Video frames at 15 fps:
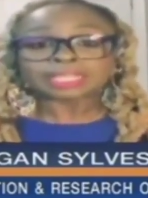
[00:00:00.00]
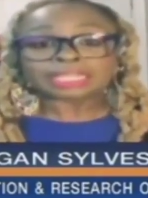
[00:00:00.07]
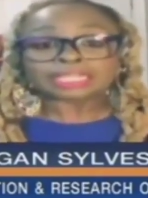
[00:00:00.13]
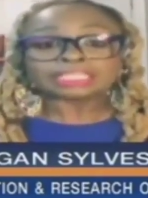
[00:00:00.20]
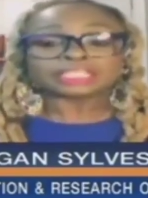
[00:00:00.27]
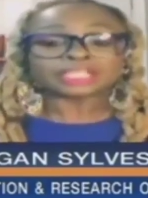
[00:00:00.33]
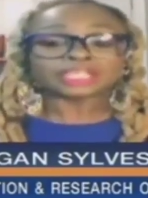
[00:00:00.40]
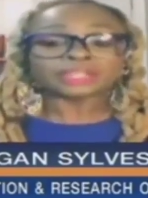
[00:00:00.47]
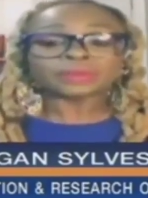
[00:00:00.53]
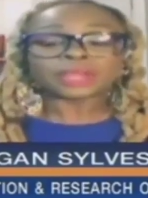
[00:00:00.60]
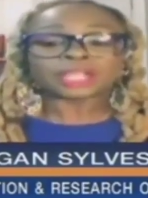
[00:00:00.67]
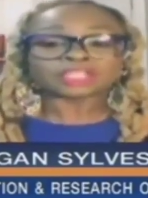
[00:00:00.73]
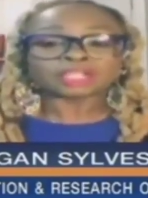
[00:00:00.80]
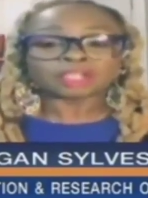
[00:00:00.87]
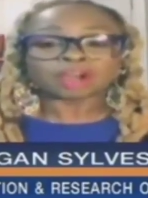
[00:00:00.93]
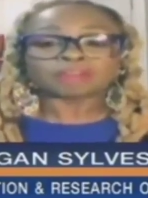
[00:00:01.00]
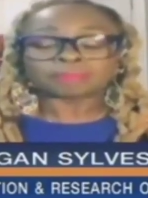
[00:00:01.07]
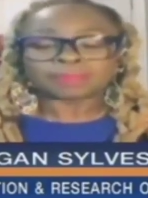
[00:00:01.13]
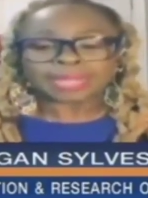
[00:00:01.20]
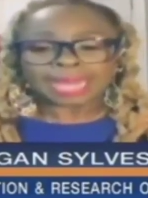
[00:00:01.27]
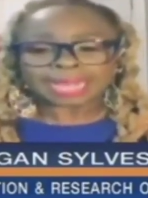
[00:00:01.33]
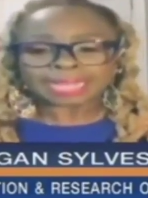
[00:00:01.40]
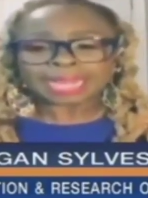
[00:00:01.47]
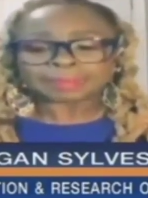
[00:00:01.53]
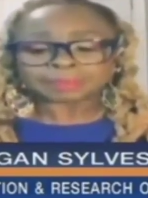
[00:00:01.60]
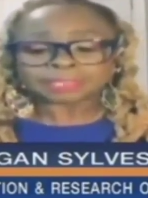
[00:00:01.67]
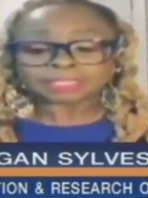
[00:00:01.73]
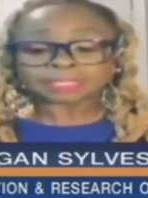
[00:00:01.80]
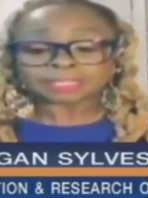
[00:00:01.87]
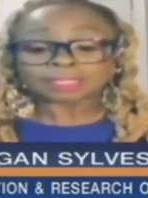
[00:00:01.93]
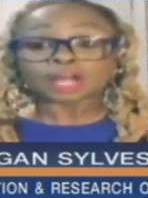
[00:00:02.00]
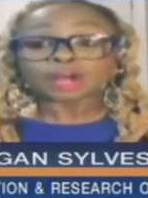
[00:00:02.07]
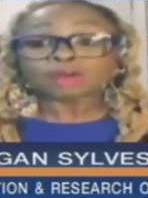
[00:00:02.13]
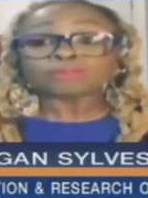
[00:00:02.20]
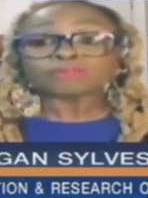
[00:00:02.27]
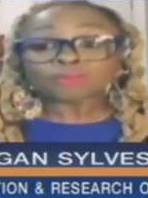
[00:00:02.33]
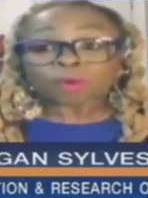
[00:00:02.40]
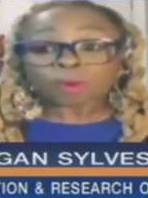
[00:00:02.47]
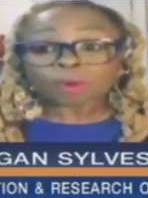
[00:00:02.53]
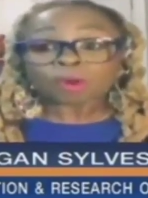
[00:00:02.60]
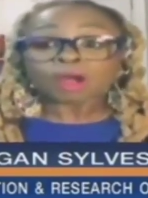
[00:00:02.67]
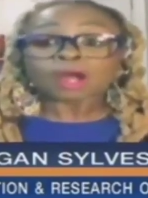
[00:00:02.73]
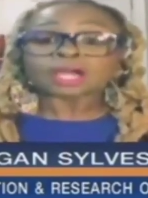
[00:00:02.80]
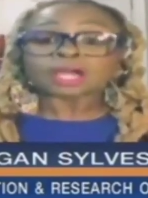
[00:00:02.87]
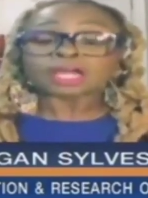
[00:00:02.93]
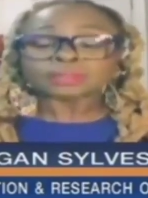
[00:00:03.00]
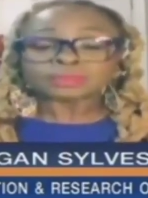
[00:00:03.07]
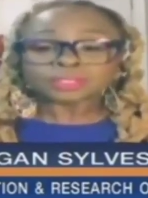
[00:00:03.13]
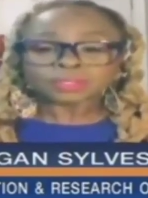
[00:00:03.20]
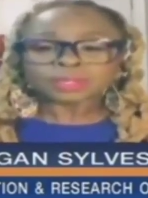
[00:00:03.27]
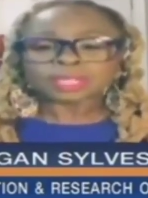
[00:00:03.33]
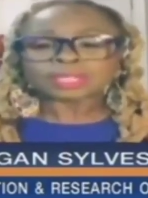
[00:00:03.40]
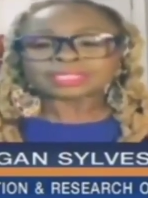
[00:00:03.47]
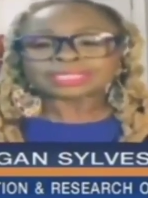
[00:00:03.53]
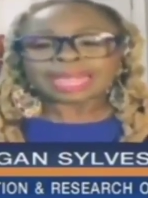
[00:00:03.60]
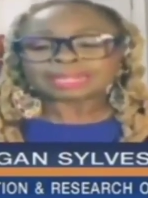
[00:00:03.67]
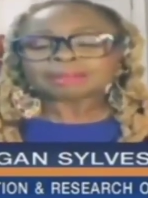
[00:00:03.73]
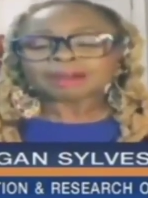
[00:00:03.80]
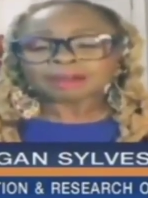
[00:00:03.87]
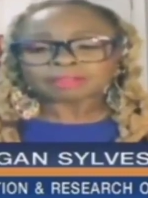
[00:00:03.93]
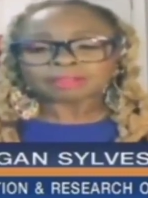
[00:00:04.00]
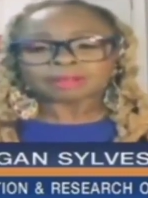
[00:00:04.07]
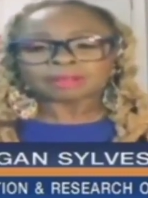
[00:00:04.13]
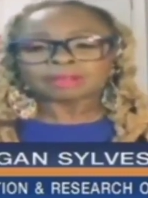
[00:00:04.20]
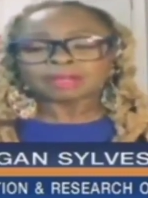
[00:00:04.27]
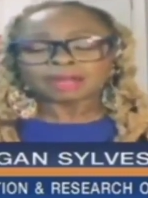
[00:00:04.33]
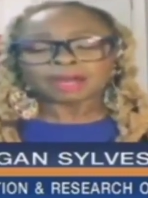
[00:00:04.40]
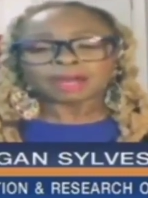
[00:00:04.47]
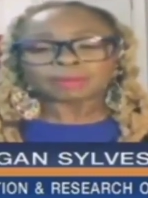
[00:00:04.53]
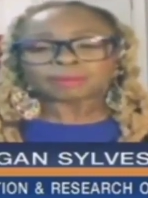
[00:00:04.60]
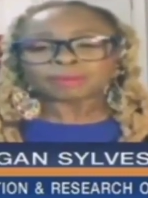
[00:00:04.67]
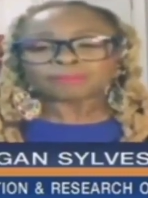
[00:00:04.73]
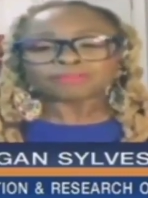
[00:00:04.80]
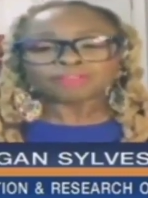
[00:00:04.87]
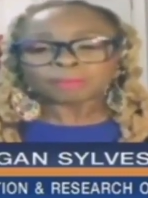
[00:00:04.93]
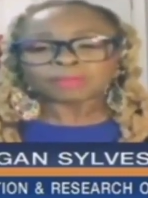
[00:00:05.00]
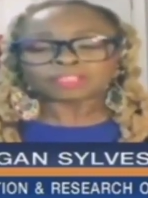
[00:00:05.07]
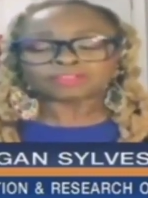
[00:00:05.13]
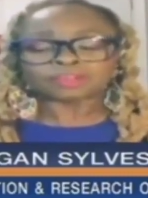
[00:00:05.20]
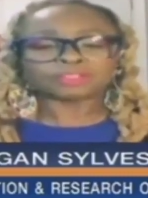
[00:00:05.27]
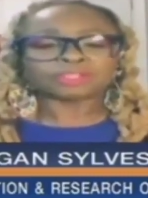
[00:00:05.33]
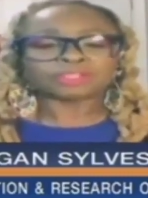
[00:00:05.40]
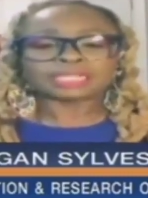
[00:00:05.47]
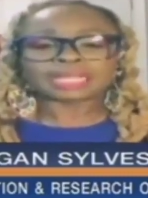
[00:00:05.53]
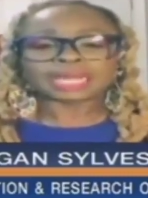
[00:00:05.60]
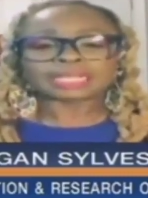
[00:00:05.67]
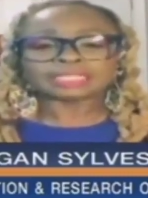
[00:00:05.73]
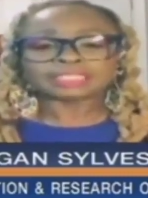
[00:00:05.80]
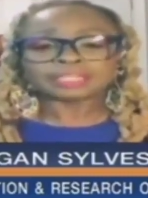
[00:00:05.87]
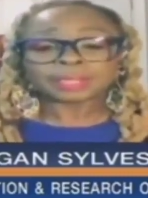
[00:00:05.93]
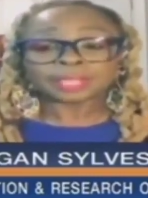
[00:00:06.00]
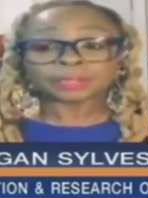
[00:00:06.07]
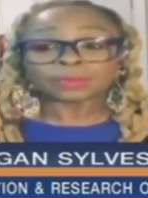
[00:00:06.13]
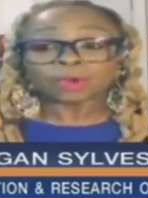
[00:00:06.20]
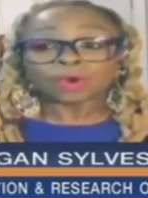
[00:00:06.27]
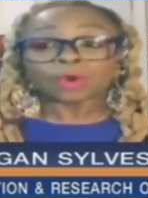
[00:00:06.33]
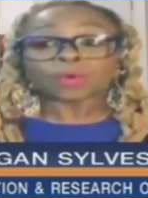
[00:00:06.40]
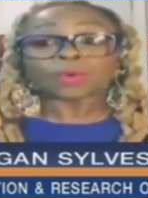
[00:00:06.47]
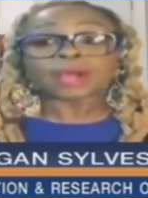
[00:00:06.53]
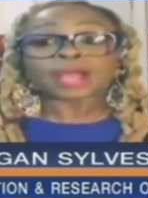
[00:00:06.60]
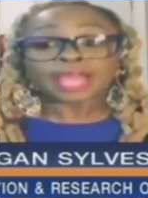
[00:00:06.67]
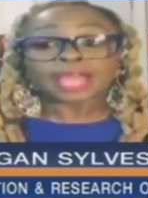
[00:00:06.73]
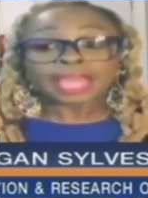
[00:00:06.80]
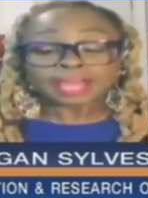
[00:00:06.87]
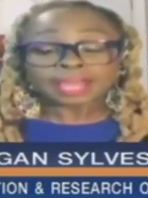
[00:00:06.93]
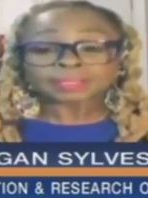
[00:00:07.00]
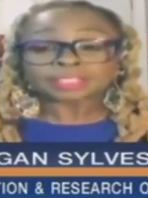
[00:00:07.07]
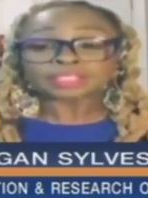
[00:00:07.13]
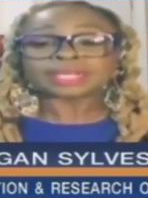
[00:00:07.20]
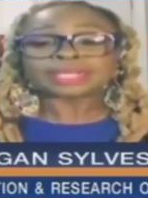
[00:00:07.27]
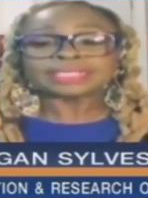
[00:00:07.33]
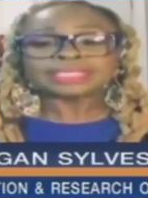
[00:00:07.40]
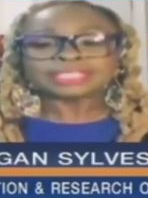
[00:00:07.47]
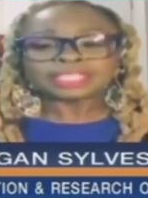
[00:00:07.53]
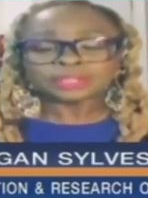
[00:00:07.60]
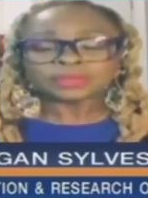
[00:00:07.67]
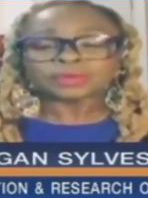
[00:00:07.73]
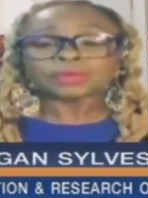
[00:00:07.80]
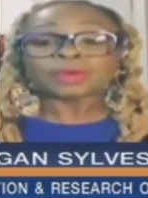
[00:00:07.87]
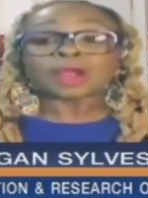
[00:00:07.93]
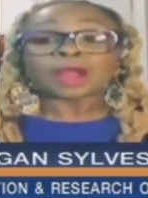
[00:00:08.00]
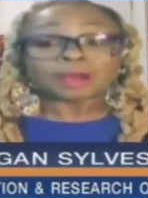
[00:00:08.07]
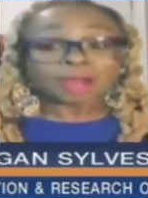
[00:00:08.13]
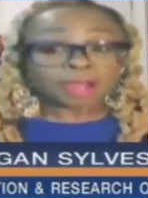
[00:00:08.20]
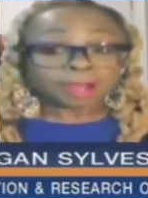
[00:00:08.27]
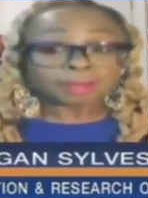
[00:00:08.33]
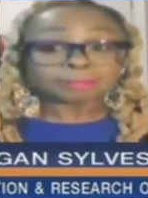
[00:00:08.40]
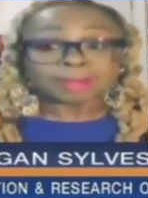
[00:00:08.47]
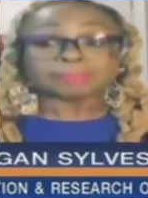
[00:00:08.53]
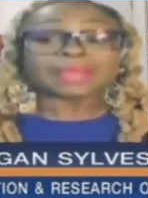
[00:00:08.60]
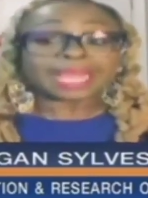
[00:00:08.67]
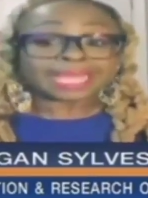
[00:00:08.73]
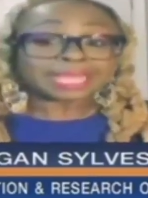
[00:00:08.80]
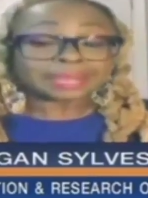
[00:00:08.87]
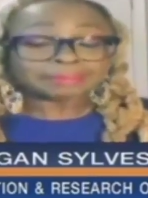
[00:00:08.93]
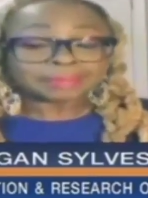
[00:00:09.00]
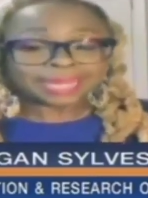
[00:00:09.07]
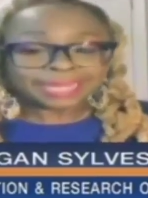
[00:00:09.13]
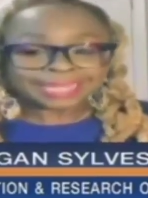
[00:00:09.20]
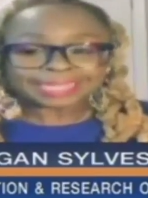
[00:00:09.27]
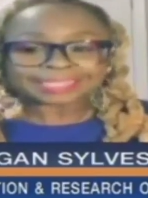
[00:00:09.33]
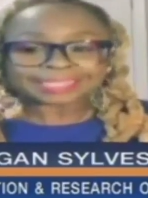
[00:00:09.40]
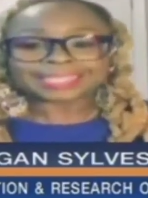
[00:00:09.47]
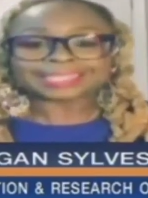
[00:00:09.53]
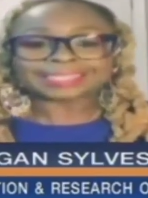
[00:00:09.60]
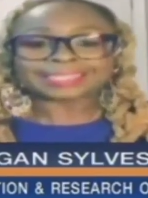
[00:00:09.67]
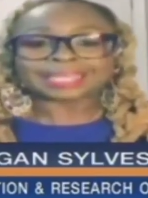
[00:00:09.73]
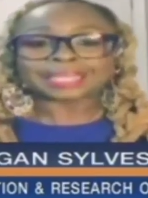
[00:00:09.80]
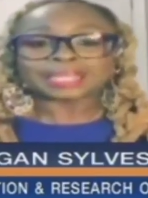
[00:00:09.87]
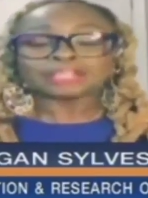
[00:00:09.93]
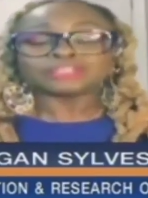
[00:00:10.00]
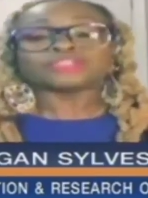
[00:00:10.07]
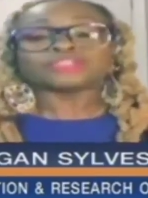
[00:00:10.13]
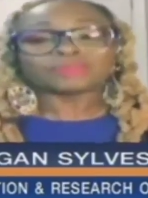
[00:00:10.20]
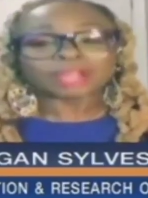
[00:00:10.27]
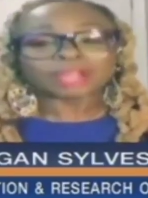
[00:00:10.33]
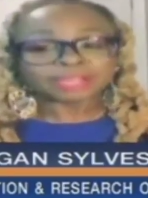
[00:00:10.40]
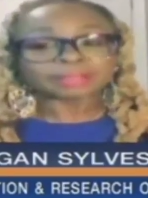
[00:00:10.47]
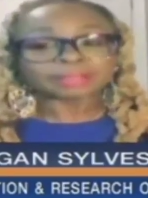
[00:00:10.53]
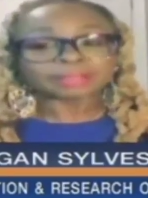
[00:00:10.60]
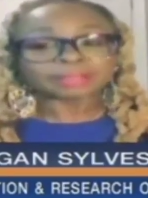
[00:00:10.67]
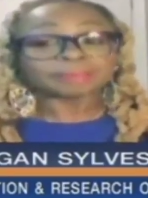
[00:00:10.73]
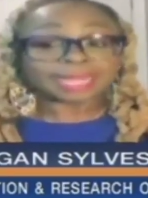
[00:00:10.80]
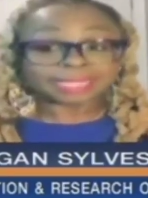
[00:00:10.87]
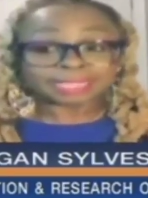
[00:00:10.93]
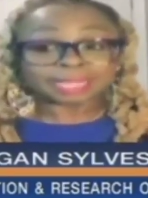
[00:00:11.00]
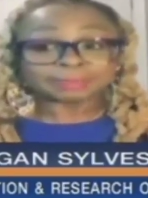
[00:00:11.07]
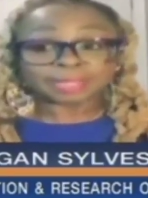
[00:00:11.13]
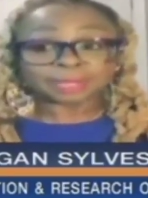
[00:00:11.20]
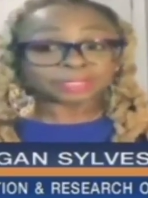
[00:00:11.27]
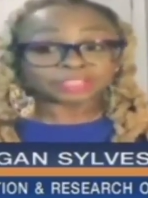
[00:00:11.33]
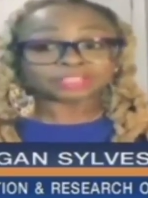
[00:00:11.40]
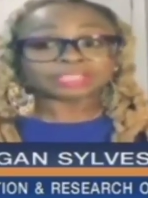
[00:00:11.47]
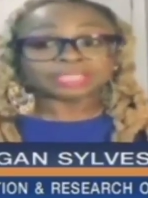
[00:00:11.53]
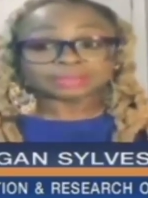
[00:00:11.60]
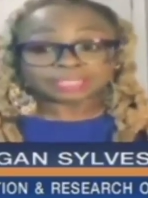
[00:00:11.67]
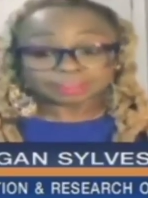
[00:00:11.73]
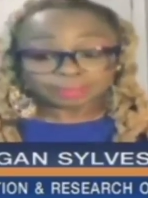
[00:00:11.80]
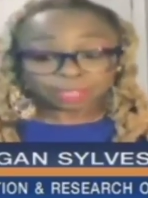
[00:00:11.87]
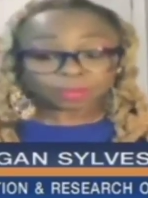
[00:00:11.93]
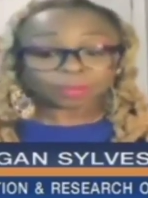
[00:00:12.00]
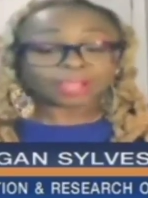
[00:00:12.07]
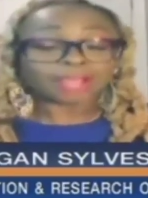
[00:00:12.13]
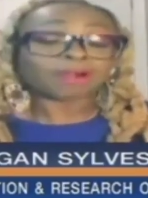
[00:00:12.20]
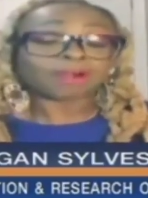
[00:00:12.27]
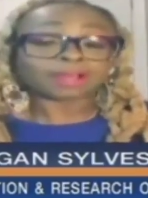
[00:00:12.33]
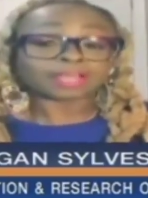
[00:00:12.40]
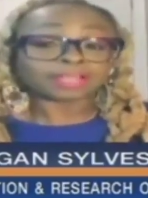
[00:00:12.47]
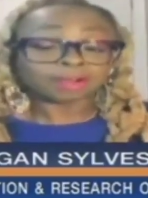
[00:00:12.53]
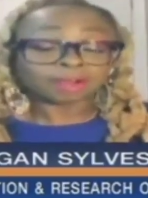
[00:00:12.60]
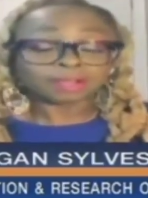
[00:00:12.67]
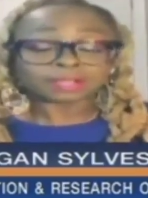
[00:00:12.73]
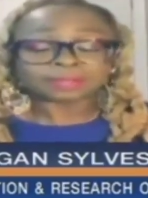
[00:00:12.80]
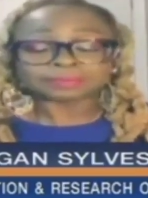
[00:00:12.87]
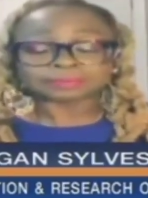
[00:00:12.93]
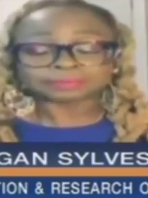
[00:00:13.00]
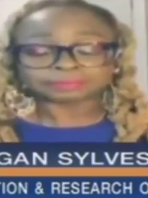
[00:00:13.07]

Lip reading: the continuation of Black capital for Calypsonians and other performers from Trinidad and Tobago who are able to continue making a money, as they say, during the pandemic, which seems to be going on and on.